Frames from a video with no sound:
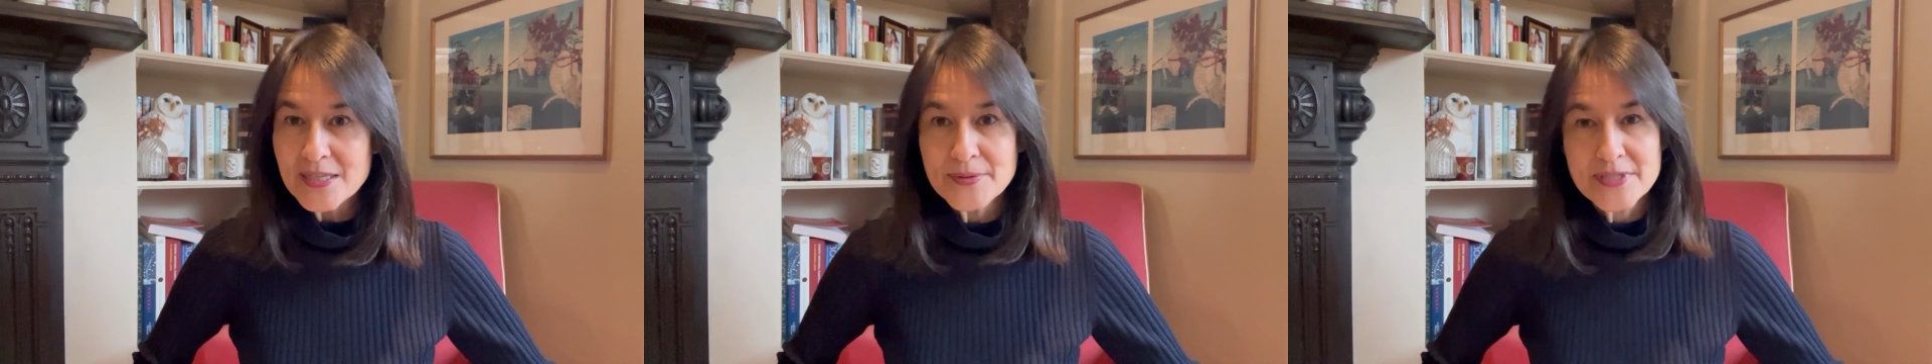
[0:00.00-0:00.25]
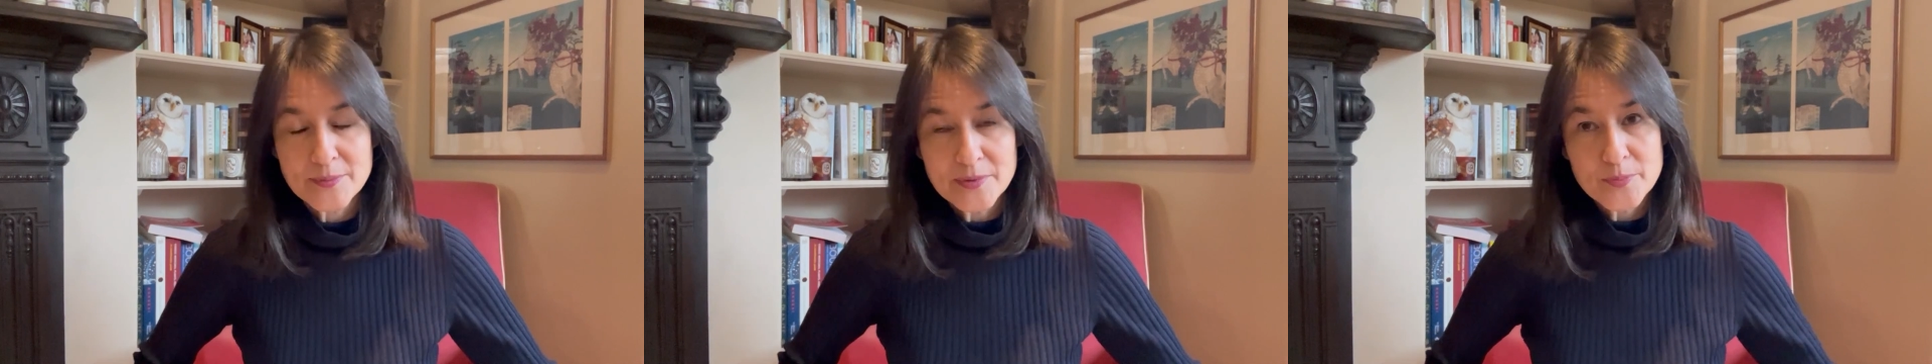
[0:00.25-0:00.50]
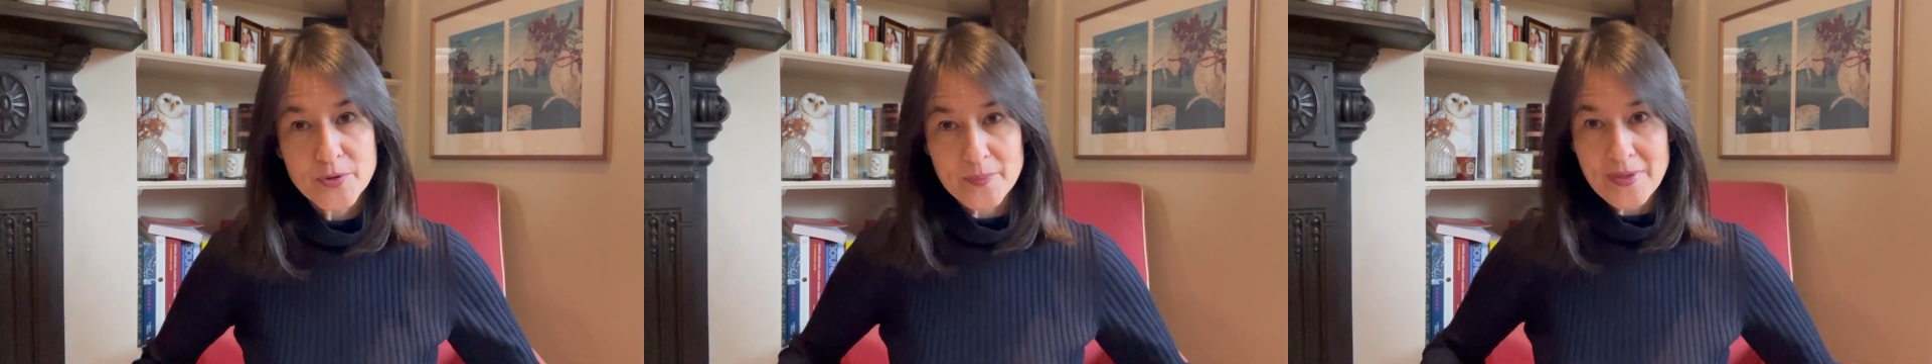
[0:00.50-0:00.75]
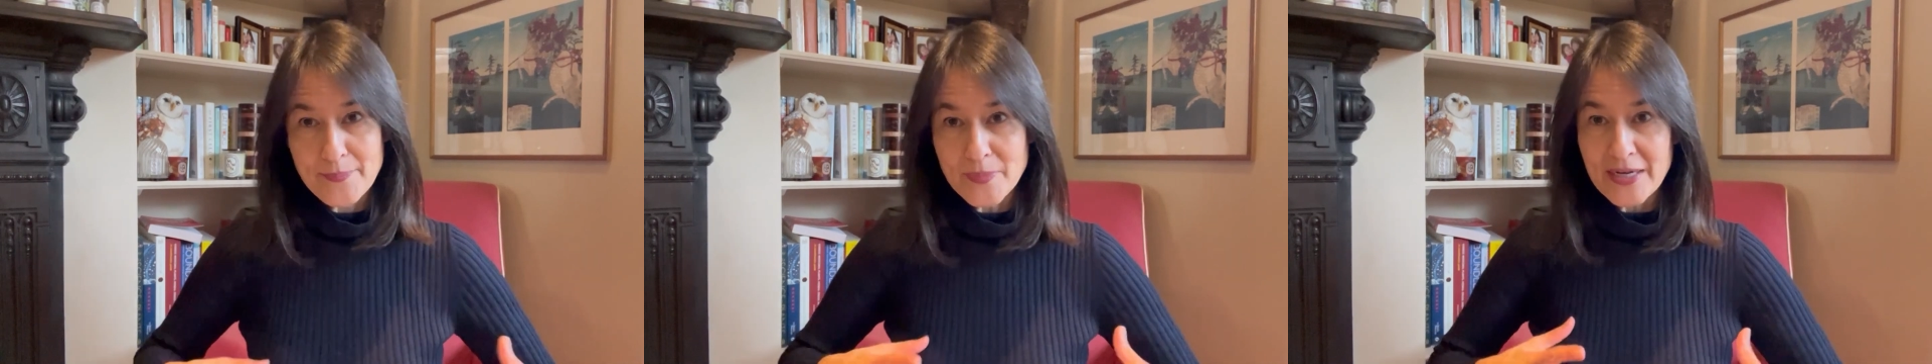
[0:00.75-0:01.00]
was able to put
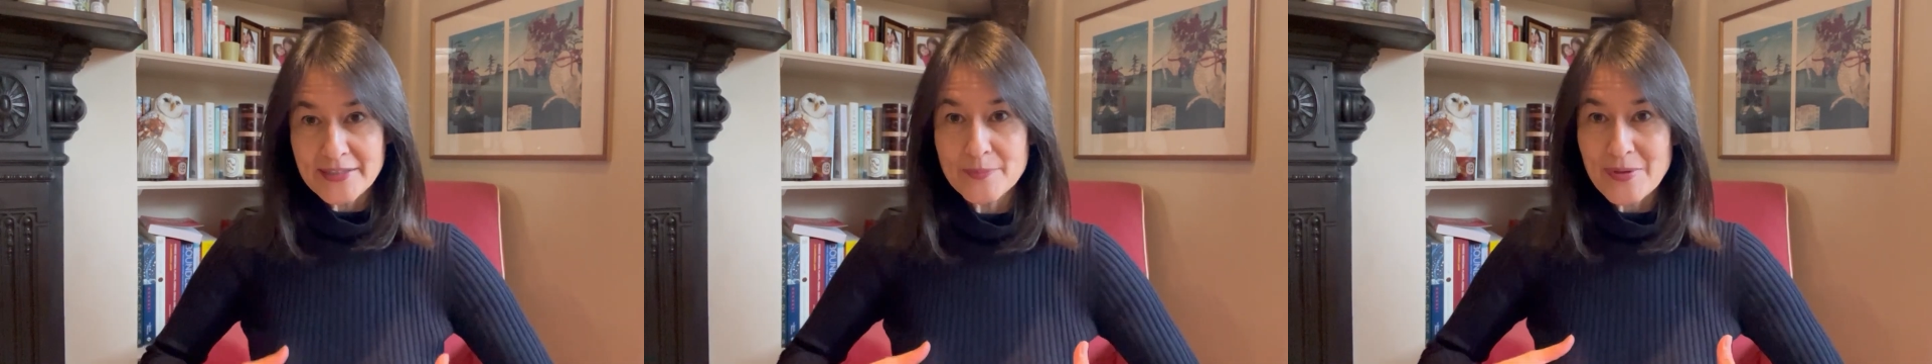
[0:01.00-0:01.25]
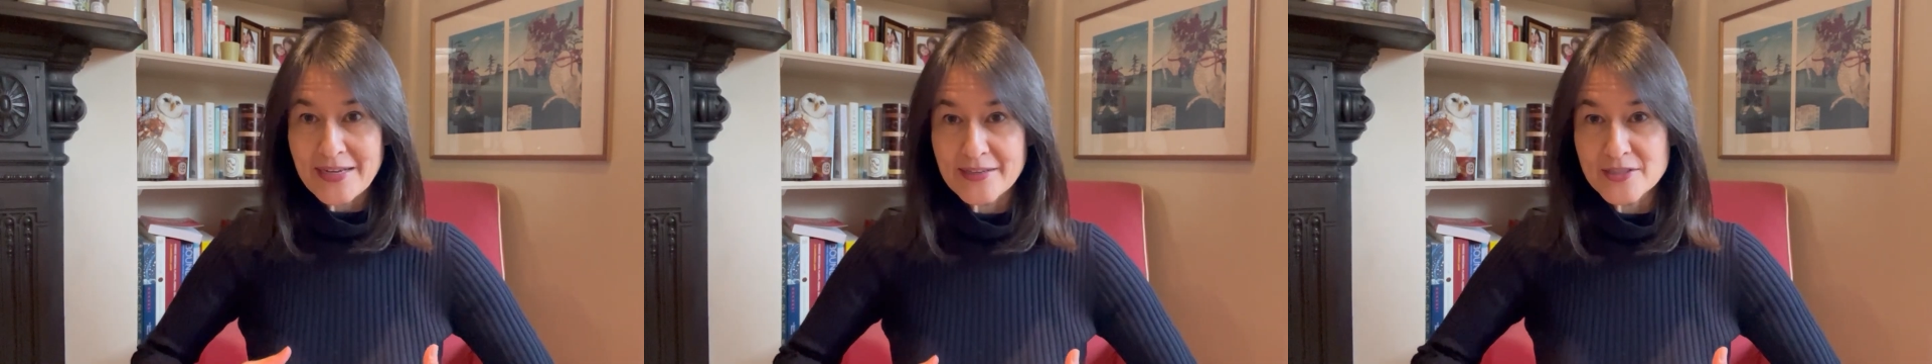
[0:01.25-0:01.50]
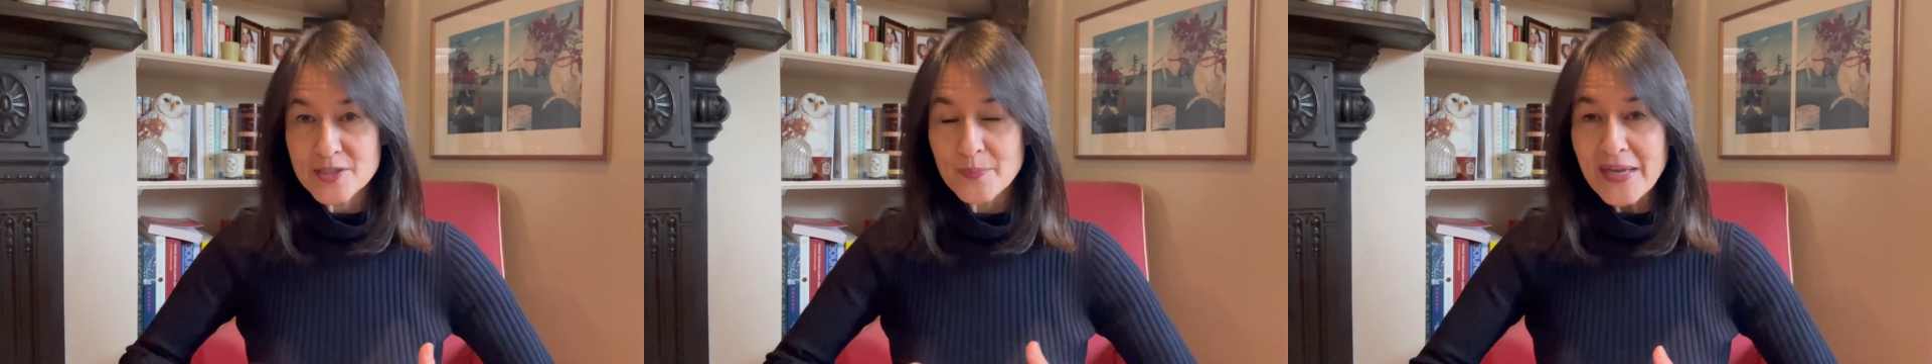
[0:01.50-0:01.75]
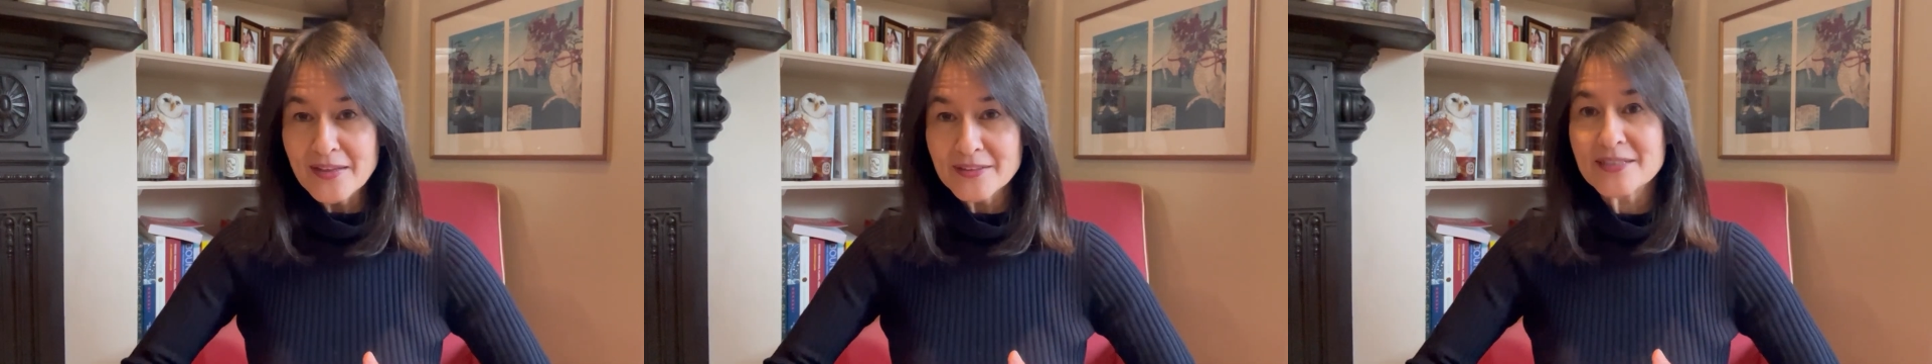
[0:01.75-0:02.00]
my body back into
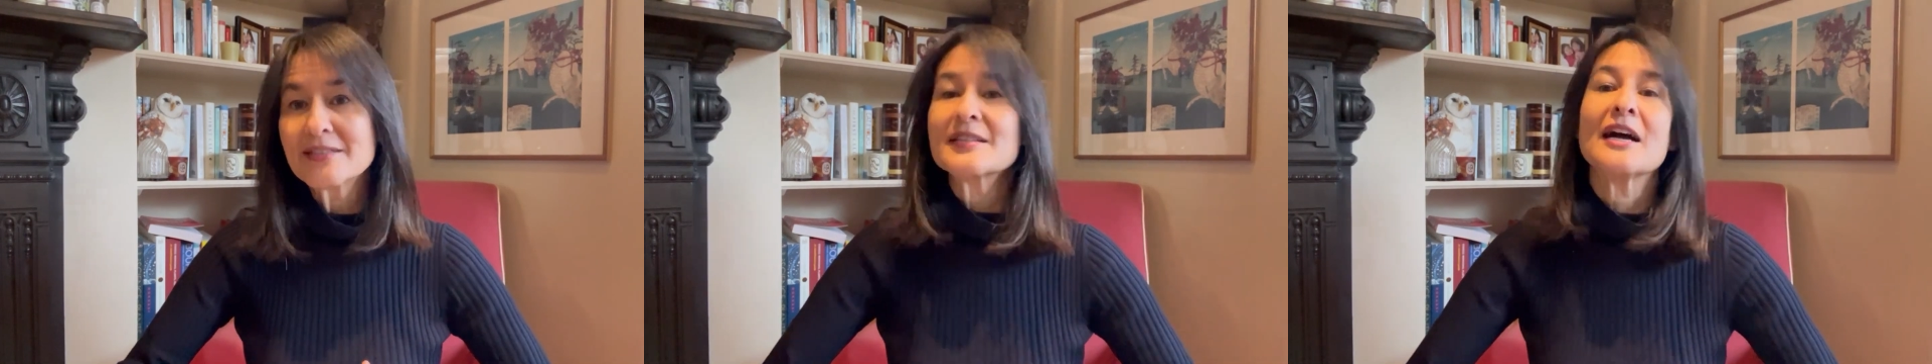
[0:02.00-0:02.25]
balance,